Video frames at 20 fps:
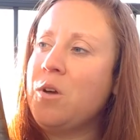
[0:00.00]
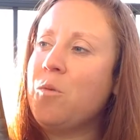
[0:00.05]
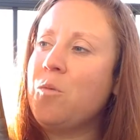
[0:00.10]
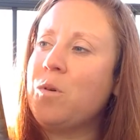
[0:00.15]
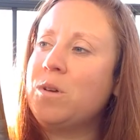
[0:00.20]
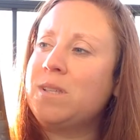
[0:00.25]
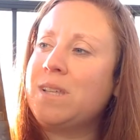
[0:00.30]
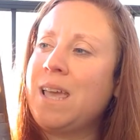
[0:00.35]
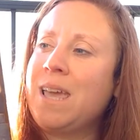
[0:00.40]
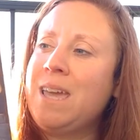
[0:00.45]

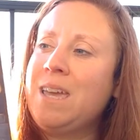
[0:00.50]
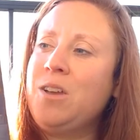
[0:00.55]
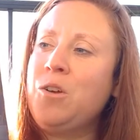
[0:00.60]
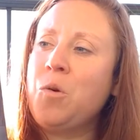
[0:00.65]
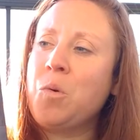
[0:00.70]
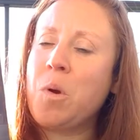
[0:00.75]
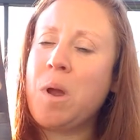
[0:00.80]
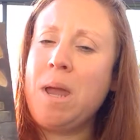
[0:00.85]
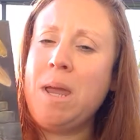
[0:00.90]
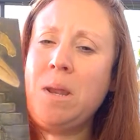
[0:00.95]
was a
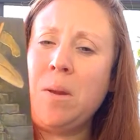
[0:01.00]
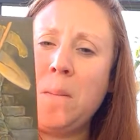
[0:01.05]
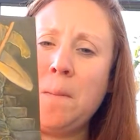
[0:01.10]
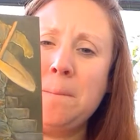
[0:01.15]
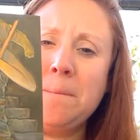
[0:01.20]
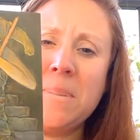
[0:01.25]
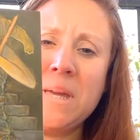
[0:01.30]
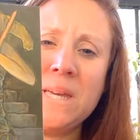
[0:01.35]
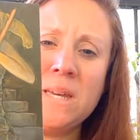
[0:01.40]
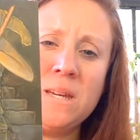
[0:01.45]
great
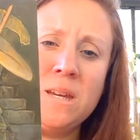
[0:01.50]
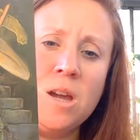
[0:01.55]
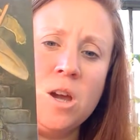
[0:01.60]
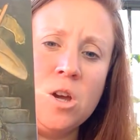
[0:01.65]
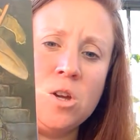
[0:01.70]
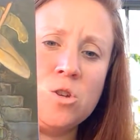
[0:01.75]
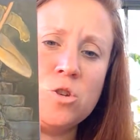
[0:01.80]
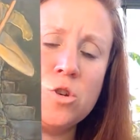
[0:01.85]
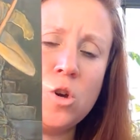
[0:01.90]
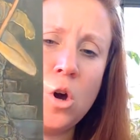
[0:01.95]
big
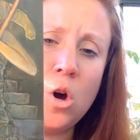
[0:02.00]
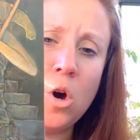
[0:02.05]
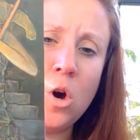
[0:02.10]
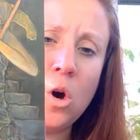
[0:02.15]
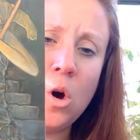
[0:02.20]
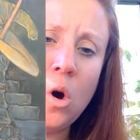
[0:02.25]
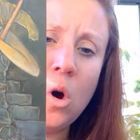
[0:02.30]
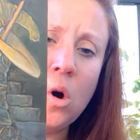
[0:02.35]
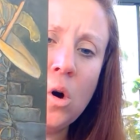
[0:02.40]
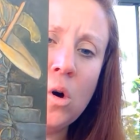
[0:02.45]

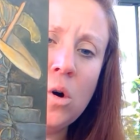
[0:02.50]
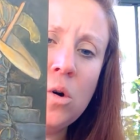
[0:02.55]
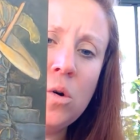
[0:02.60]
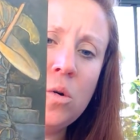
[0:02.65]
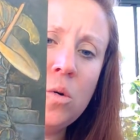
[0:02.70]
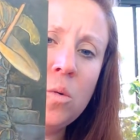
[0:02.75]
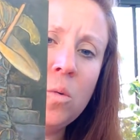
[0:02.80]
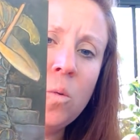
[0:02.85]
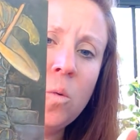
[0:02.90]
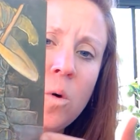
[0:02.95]
tall
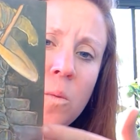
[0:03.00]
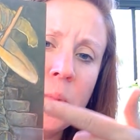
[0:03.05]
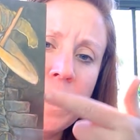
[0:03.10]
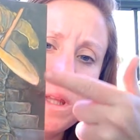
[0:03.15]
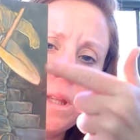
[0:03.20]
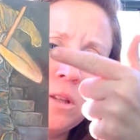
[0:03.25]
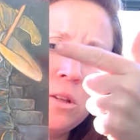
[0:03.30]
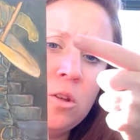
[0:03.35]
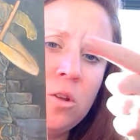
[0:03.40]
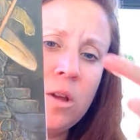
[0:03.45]

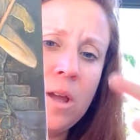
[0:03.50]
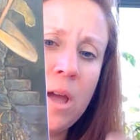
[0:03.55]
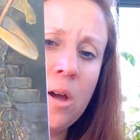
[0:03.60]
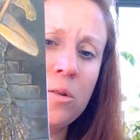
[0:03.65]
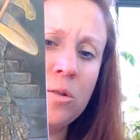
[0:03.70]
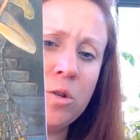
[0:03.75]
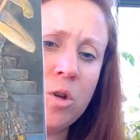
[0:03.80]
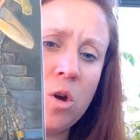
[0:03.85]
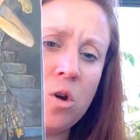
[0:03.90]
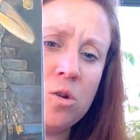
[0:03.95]
woman. Look how
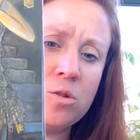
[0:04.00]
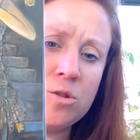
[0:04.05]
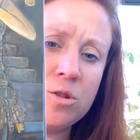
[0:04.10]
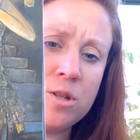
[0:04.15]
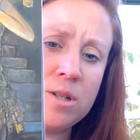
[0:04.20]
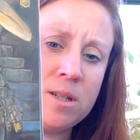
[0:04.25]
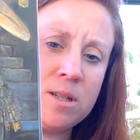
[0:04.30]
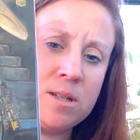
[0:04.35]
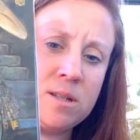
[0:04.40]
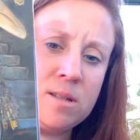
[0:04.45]
tall
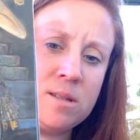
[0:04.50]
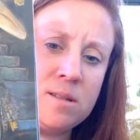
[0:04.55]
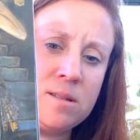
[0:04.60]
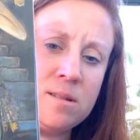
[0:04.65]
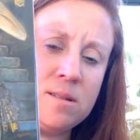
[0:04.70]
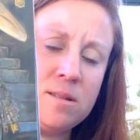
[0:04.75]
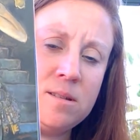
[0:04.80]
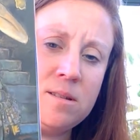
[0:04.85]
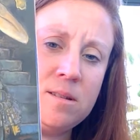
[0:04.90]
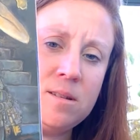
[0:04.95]
she is.
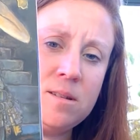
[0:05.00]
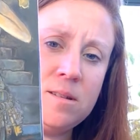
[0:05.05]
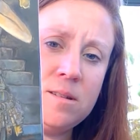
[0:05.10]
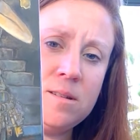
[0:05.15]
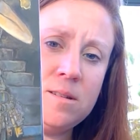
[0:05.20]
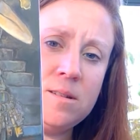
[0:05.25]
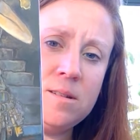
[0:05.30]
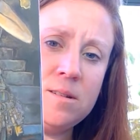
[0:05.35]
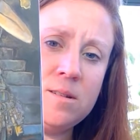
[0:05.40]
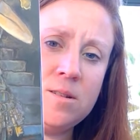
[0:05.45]

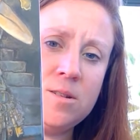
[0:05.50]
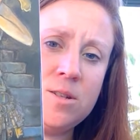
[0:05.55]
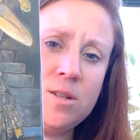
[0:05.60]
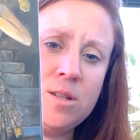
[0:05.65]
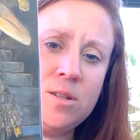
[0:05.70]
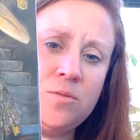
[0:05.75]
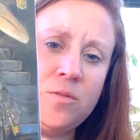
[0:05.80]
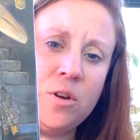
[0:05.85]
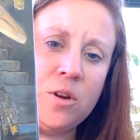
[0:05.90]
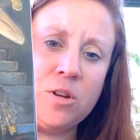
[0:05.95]

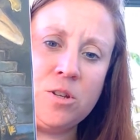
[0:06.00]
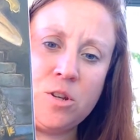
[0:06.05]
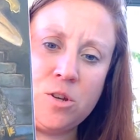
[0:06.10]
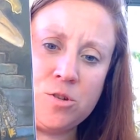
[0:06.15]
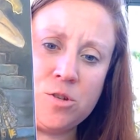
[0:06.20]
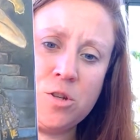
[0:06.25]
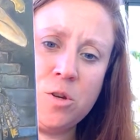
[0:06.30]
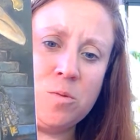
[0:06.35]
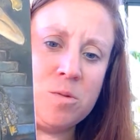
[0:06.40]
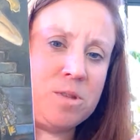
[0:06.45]
She's very tall.
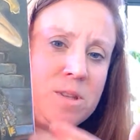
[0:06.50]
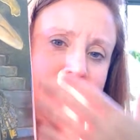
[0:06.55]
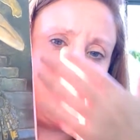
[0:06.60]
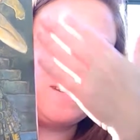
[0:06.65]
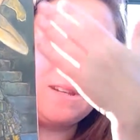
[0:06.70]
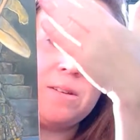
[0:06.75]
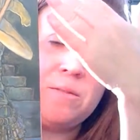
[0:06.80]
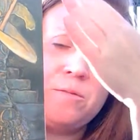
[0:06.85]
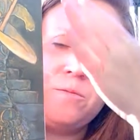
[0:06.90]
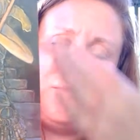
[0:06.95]
She almost doesn't
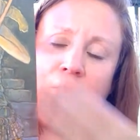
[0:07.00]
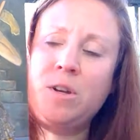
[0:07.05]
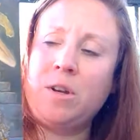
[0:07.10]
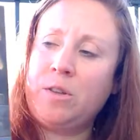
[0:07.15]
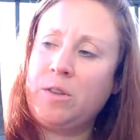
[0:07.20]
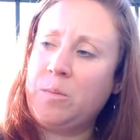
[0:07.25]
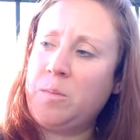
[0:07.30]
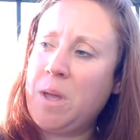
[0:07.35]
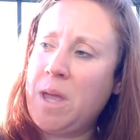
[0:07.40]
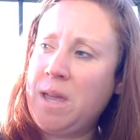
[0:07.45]
even fit on
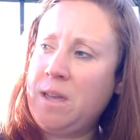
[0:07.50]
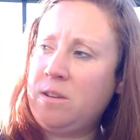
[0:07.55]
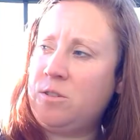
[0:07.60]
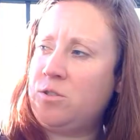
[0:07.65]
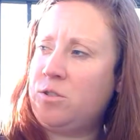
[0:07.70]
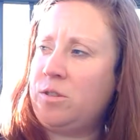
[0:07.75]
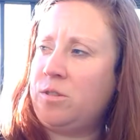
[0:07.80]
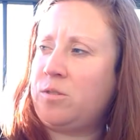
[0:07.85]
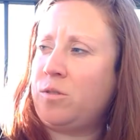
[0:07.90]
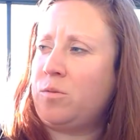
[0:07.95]
the page.
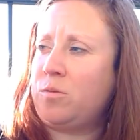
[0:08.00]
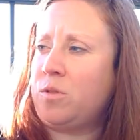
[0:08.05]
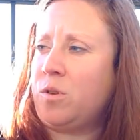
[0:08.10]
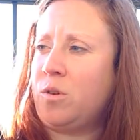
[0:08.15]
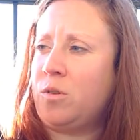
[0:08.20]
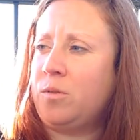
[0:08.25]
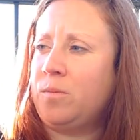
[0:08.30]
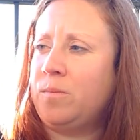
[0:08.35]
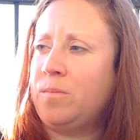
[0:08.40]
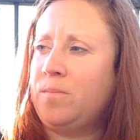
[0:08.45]
She's so
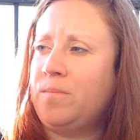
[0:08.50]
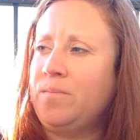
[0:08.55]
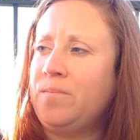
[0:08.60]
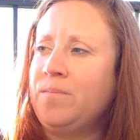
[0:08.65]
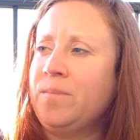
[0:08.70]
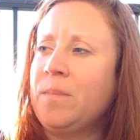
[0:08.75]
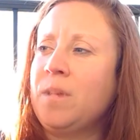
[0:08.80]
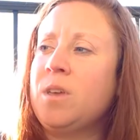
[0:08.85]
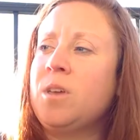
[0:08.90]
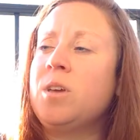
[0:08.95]

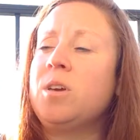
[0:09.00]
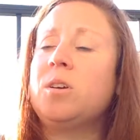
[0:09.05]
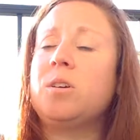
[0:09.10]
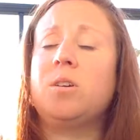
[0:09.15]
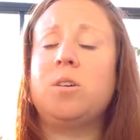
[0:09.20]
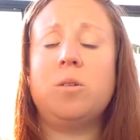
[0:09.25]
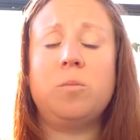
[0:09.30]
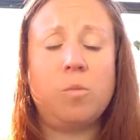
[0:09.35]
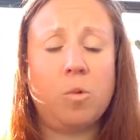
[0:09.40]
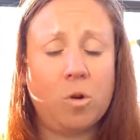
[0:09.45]
tall.
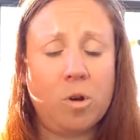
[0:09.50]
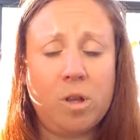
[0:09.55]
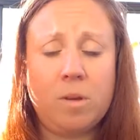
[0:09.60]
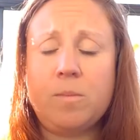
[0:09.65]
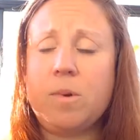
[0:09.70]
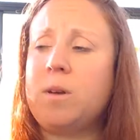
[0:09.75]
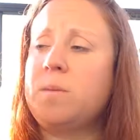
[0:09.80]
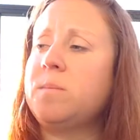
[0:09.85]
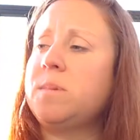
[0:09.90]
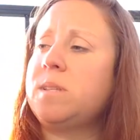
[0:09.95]
Good morning,
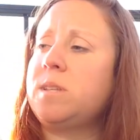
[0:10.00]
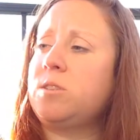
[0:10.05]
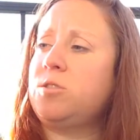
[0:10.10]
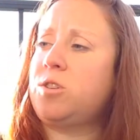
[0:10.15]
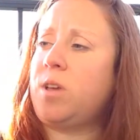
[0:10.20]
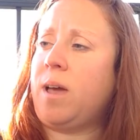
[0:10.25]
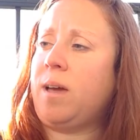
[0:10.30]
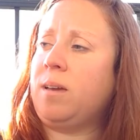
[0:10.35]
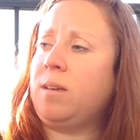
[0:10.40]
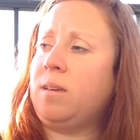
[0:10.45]
Mom, said
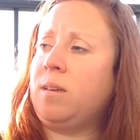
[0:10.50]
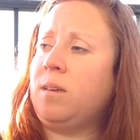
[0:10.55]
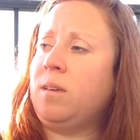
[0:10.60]
Jack.